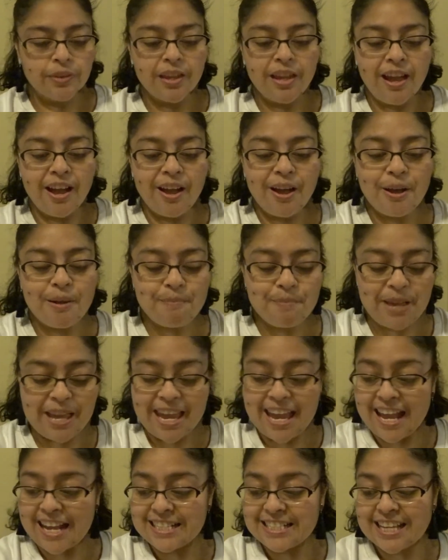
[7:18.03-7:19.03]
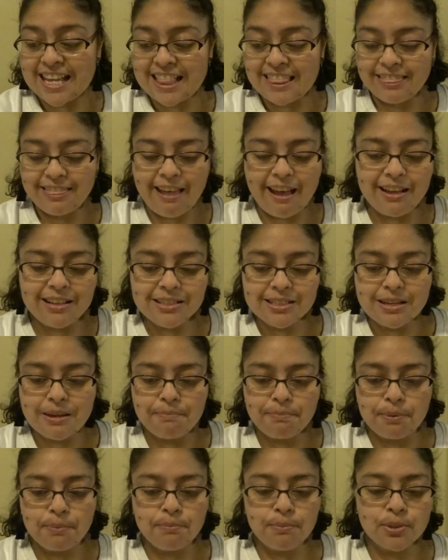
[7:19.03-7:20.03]
And last
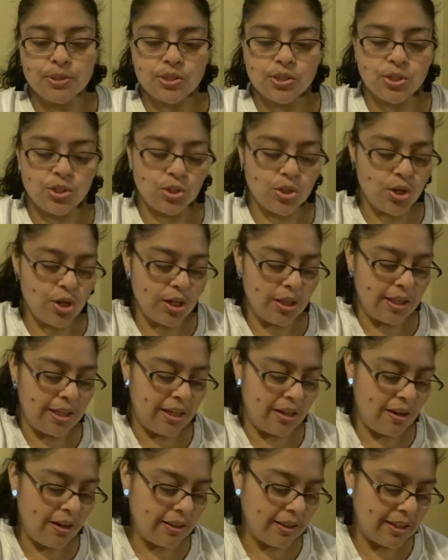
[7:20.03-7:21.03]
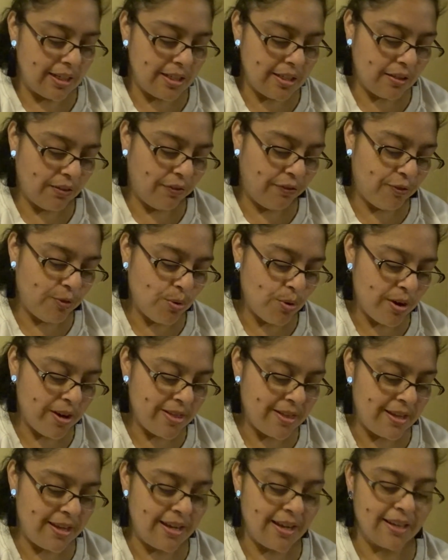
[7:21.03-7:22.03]
but certainly not least, for
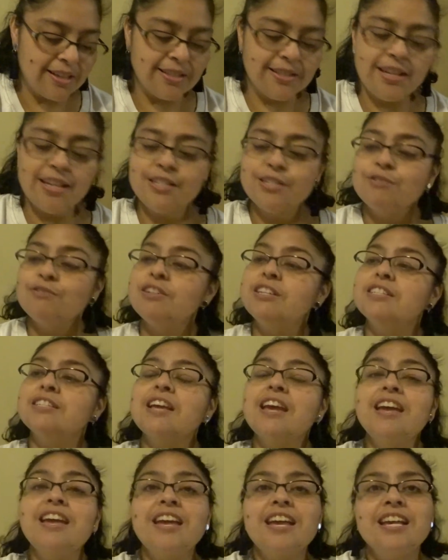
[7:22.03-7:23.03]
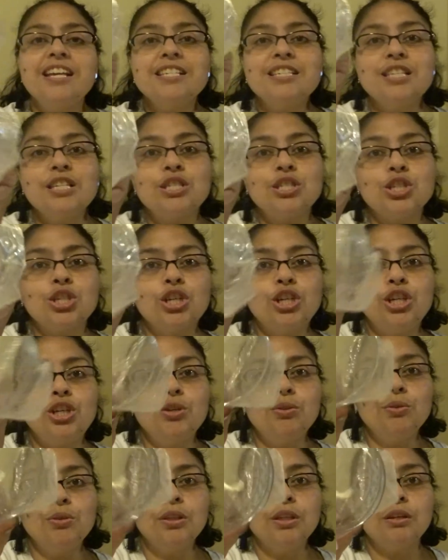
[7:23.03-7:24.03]
the accessories is this
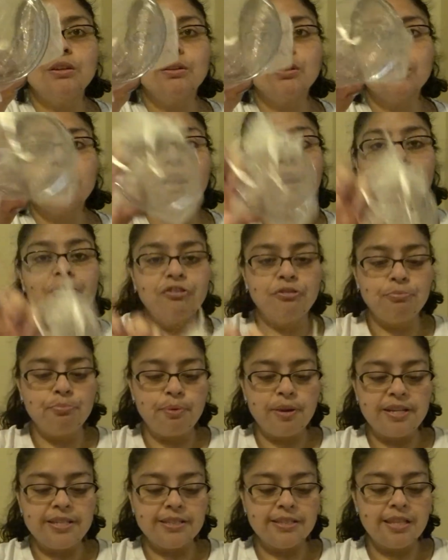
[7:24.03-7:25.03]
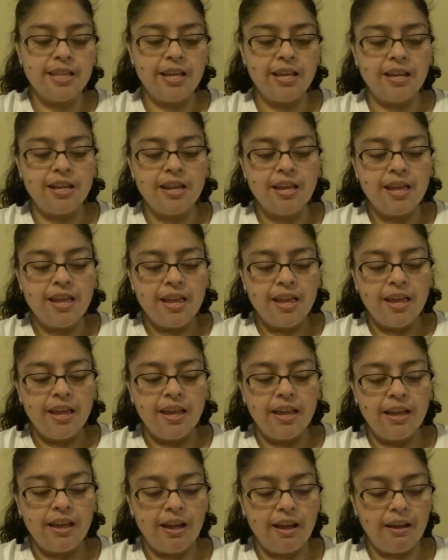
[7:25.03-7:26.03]
cute little cuff bracelet.
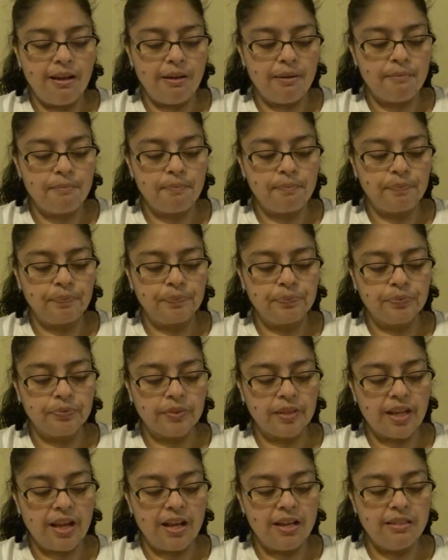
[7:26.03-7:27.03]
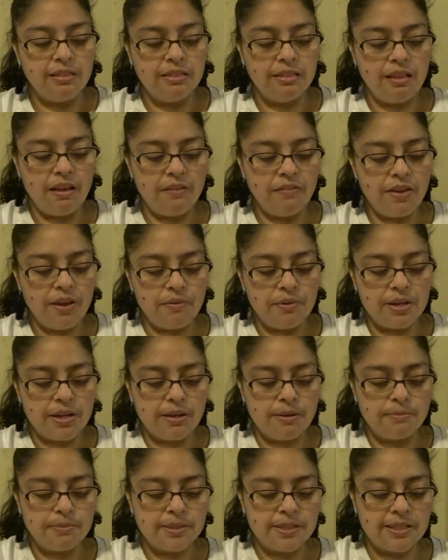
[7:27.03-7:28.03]
I love how it
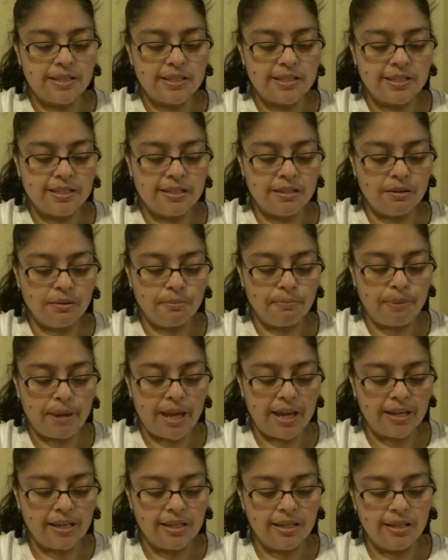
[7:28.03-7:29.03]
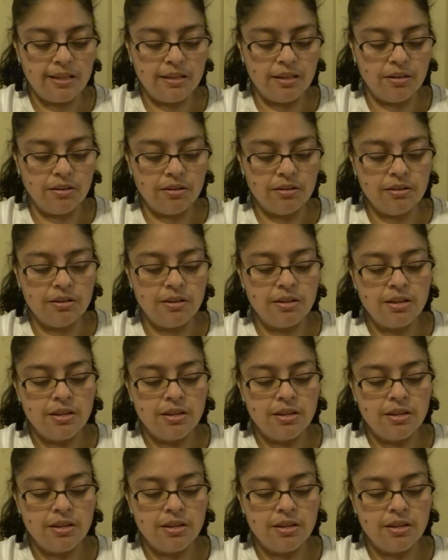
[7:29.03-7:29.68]
comes in this little baggie here.